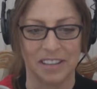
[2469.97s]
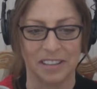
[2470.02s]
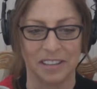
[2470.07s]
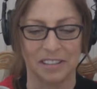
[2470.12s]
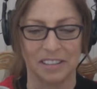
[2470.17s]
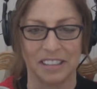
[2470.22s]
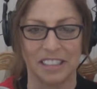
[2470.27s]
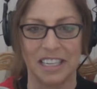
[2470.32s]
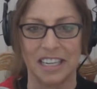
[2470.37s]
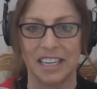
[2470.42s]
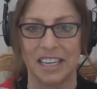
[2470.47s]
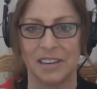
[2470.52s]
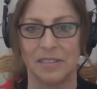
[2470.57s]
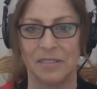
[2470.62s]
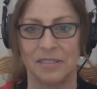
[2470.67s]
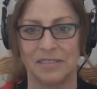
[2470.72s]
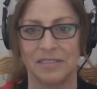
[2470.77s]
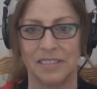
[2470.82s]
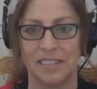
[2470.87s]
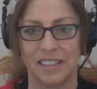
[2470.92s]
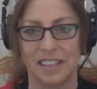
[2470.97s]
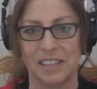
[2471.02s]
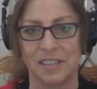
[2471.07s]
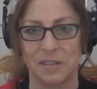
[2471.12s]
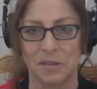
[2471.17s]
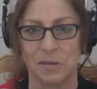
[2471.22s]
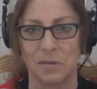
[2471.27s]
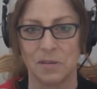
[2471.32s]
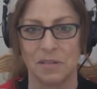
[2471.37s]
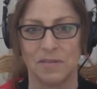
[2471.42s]
they're leading this
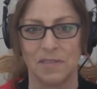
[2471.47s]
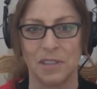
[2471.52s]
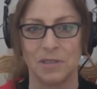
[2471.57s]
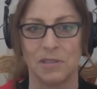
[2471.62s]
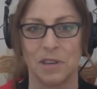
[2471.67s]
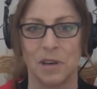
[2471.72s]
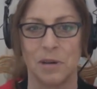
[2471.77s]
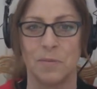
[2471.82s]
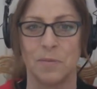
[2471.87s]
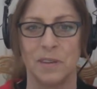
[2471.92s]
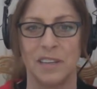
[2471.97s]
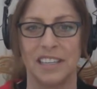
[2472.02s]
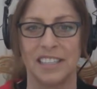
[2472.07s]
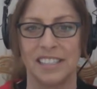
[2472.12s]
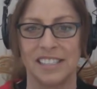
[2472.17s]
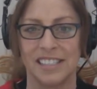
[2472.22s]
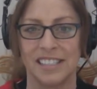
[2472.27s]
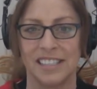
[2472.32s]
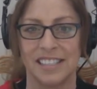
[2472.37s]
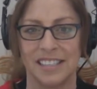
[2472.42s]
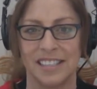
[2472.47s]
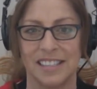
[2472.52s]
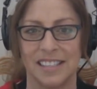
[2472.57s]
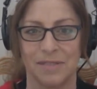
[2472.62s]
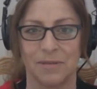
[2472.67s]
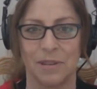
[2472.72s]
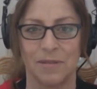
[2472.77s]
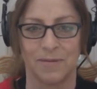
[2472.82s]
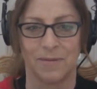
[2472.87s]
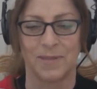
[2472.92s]
sort of utopian existence
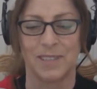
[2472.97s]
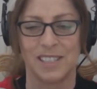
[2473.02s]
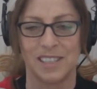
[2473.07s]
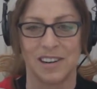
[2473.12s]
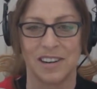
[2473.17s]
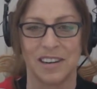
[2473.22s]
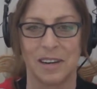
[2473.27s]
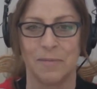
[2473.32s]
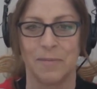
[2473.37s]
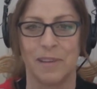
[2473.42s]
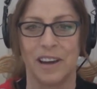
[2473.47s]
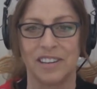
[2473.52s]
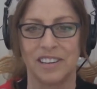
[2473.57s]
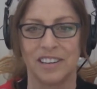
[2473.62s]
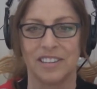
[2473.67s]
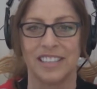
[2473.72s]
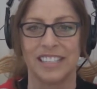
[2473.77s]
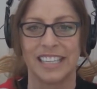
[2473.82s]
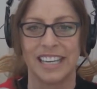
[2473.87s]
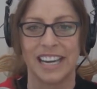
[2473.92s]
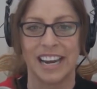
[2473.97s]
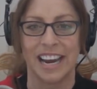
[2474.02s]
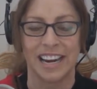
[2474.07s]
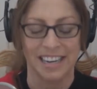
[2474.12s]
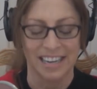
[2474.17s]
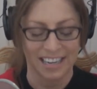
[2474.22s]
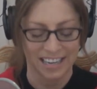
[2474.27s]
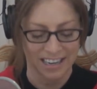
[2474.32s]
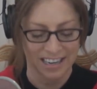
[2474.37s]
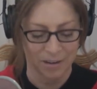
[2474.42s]
that we've been talking about here today,
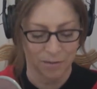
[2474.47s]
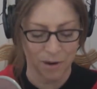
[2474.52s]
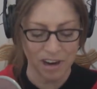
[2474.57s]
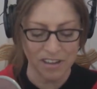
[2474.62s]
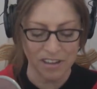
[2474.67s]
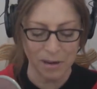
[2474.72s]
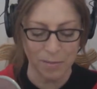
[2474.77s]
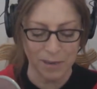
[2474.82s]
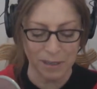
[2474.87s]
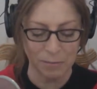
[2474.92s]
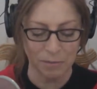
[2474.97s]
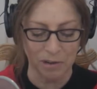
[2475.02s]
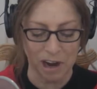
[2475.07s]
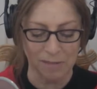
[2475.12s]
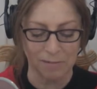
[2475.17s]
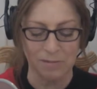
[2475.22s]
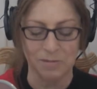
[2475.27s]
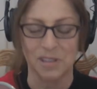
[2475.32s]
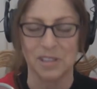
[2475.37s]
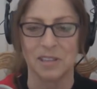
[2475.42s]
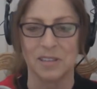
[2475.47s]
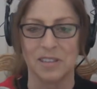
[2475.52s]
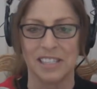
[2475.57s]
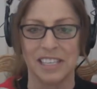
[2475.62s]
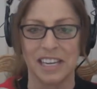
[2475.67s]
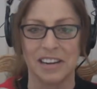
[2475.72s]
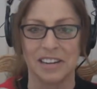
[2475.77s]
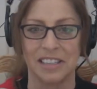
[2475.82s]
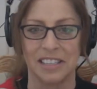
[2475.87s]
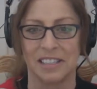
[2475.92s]
one of their big problems turns
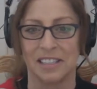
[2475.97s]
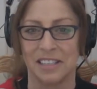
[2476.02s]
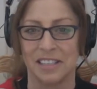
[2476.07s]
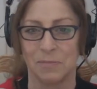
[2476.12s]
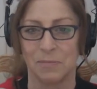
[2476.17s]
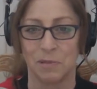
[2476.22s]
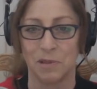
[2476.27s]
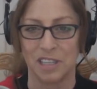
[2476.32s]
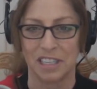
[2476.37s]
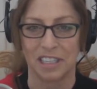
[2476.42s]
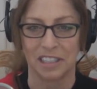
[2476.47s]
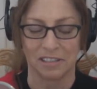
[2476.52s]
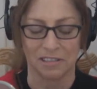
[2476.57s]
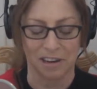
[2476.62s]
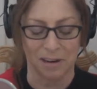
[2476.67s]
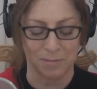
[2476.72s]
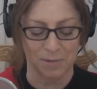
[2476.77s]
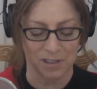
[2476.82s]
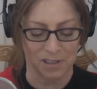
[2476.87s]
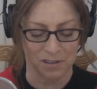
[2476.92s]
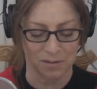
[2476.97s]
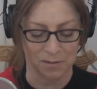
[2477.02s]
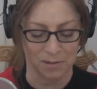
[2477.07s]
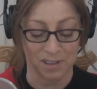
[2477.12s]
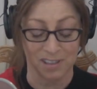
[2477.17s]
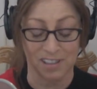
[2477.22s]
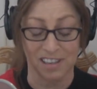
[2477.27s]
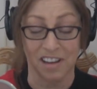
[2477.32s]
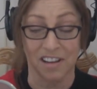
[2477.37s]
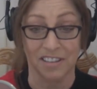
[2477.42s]
out in this particular episode,
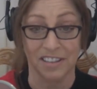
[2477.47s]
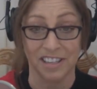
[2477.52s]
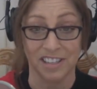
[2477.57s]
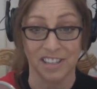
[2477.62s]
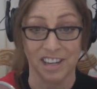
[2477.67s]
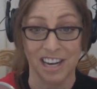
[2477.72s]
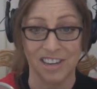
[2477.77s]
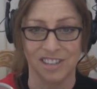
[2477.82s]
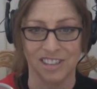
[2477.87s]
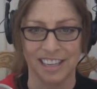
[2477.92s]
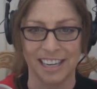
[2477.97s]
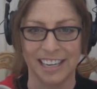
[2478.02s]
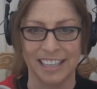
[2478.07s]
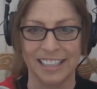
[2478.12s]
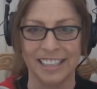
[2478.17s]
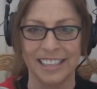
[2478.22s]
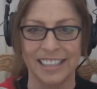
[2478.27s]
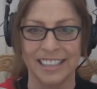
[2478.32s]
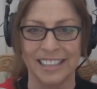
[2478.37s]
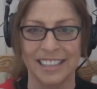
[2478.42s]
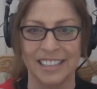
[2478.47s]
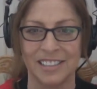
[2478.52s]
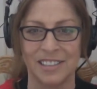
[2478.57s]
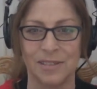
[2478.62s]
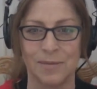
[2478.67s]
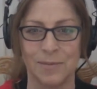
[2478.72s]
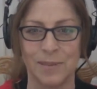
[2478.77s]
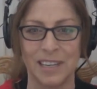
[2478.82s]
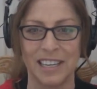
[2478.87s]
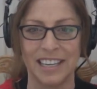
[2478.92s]
which is called The Changeling,
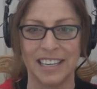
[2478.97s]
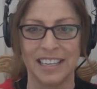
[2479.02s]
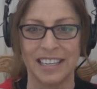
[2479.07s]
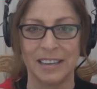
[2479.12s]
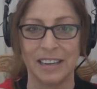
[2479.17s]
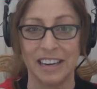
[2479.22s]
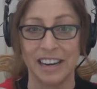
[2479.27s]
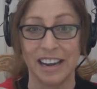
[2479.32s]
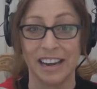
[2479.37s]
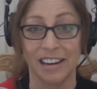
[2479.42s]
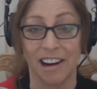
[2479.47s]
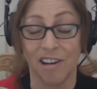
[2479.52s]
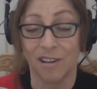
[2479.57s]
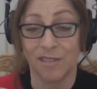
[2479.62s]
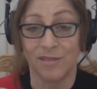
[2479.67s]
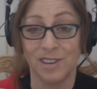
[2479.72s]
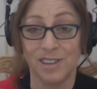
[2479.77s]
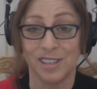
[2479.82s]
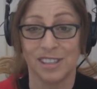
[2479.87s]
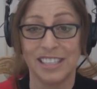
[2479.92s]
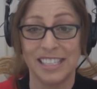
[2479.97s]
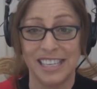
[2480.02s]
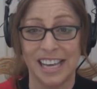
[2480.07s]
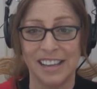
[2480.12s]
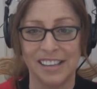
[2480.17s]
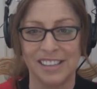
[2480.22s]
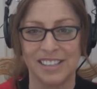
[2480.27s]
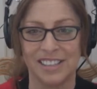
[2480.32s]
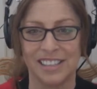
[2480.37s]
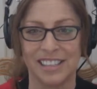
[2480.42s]
to be artificial
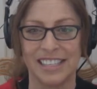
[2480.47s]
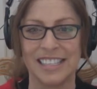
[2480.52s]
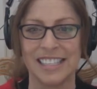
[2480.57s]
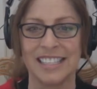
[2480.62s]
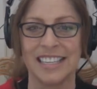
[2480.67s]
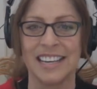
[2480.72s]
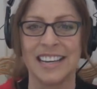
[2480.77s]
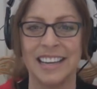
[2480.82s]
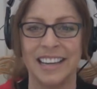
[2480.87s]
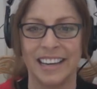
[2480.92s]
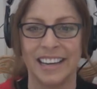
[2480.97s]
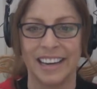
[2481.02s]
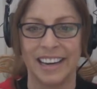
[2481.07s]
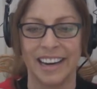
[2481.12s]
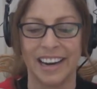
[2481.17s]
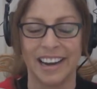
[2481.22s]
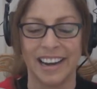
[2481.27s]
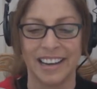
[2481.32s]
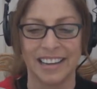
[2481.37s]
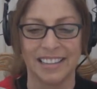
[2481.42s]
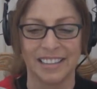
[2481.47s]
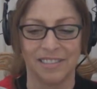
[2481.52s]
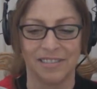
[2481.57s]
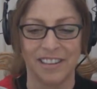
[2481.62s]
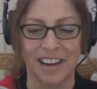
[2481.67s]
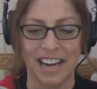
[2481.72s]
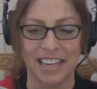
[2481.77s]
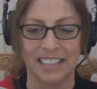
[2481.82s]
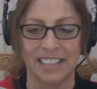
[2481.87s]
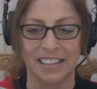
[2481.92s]
intelligence. And the
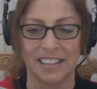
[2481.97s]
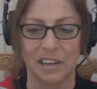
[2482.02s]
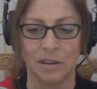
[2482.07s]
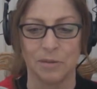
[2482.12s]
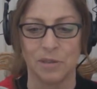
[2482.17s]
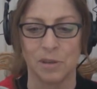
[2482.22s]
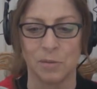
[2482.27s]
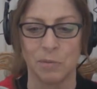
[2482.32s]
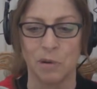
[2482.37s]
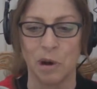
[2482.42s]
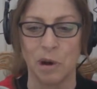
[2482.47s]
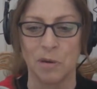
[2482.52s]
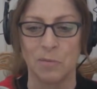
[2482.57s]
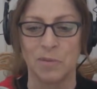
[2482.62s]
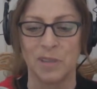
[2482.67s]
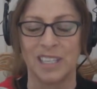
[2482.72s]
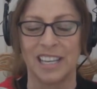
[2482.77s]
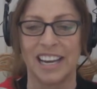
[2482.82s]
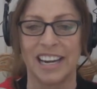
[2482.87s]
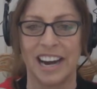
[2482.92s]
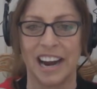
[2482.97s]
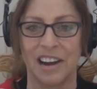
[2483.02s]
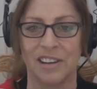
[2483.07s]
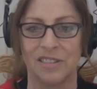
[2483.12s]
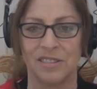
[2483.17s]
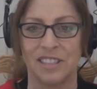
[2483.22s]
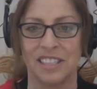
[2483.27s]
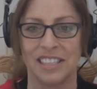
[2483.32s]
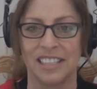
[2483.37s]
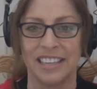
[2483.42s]
fact that there was a probe sent
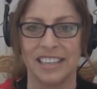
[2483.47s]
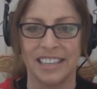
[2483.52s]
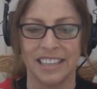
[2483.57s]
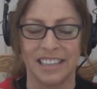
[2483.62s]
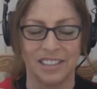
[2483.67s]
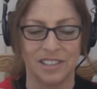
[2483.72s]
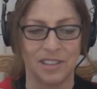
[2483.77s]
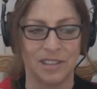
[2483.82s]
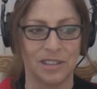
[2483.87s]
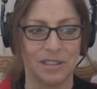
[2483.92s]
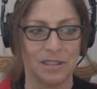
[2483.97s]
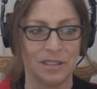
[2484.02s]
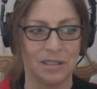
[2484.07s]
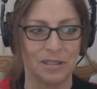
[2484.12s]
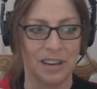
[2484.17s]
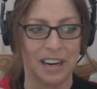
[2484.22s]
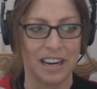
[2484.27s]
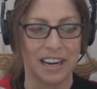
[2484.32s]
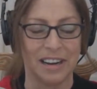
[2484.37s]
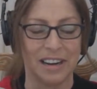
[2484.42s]
out to